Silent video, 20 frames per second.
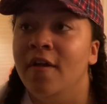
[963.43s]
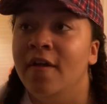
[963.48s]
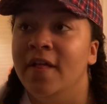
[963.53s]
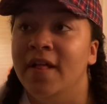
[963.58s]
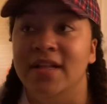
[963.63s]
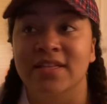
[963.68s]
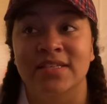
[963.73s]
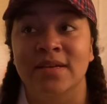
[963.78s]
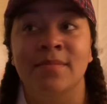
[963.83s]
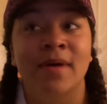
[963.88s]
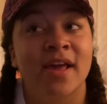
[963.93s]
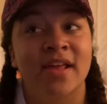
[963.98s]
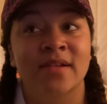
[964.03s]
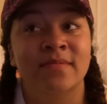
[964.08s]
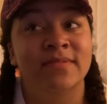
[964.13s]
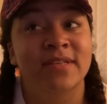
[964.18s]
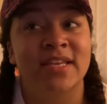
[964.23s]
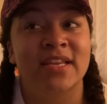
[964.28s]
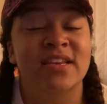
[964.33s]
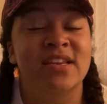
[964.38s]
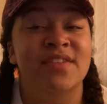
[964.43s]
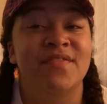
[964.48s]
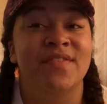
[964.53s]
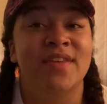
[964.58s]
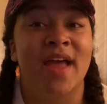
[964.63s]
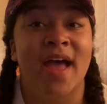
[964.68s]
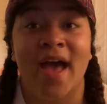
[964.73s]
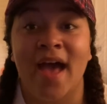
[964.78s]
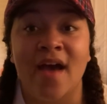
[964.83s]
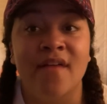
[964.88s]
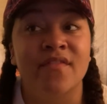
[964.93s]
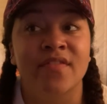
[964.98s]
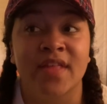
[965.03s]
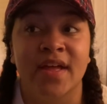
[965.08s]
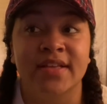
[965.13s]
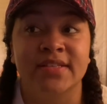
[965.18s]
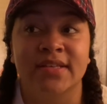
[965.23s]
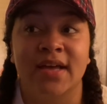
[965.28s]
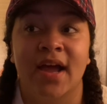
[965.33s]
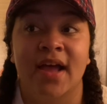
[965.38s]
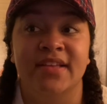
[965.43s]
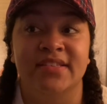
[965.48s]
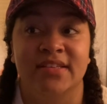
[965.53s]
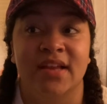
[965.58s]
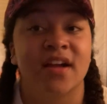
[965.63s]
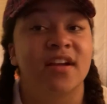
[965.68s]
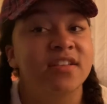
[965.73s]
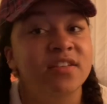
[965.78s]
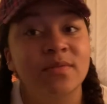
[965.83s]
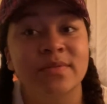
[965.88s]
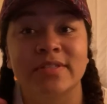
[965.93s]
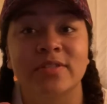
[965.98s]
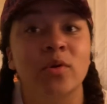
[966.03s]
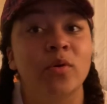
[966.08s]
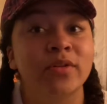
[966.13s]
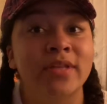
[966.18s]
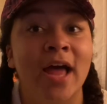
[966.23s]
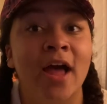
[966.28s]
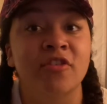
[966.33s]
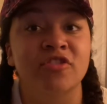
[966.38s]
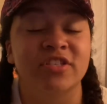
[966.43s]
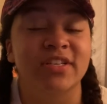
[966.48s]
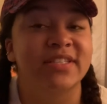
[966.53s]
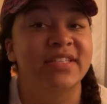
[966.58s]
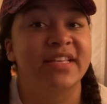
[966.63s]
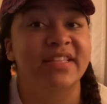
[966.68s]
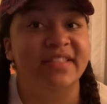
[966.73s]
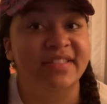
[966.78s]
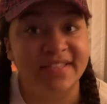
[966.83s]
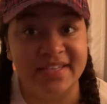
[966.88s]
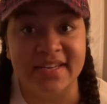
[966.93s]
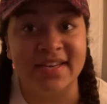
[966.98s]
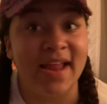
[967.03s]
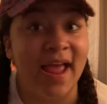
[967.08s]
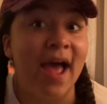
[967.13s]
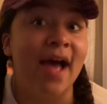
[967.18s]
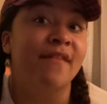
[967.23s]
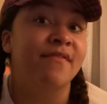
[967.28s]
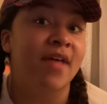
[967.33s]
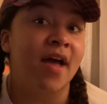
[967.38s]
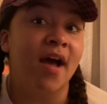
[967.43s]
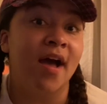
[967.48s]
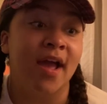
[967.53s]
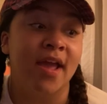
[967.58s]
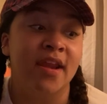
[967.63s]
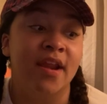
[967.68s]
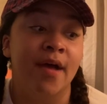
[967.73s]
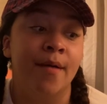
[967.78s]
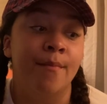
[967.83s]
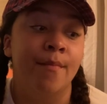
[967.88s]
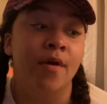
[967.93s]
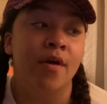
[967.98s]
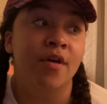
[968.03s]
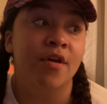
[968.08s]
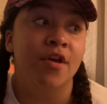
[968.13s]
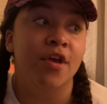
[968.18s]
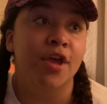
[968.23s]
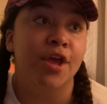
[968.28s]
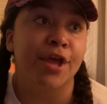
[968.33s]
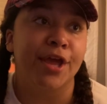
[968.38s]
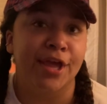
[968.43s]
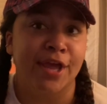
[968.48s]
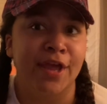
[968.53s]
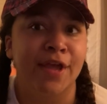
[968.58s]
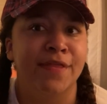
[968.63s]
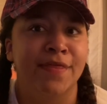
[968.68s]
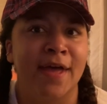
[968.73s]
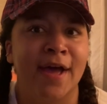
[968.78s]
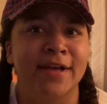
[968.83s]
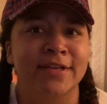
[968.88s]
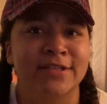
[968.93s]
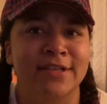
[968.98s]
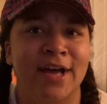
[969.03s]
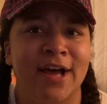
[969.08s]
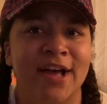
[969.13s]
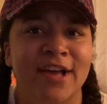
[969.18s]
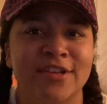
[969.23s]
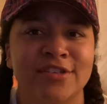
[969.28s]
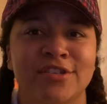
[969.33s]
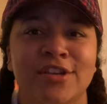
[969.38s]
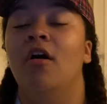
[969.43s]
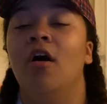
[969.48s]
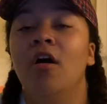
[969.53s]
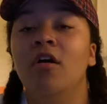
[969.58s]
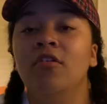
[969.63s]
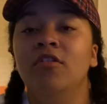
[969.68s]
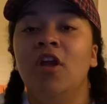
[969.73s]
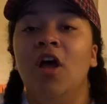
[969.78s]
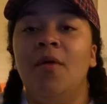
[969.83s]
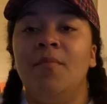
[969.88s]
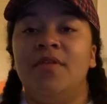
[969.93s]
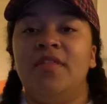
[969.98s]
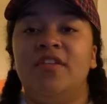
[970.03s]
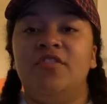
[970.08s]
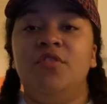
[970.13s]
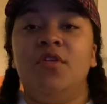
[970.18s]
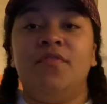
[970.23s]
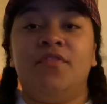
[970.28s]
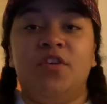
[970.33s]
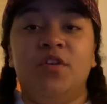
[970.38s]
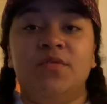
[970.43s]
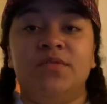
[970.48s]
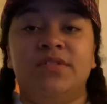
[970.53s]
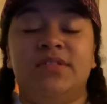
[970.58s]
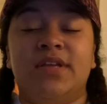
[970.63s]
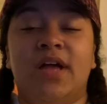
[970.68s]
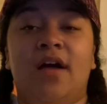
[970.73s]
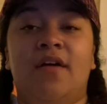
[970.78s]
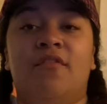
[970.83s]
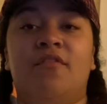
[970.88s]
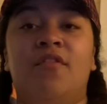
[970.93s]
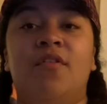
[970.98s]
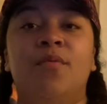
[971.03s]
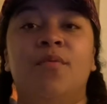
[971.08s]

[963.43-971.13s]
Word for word: And some items they didn't even have in that size. Not because it was sold out, just because they didn't have that item in that size. All in all, I mean, they do have cute stuff.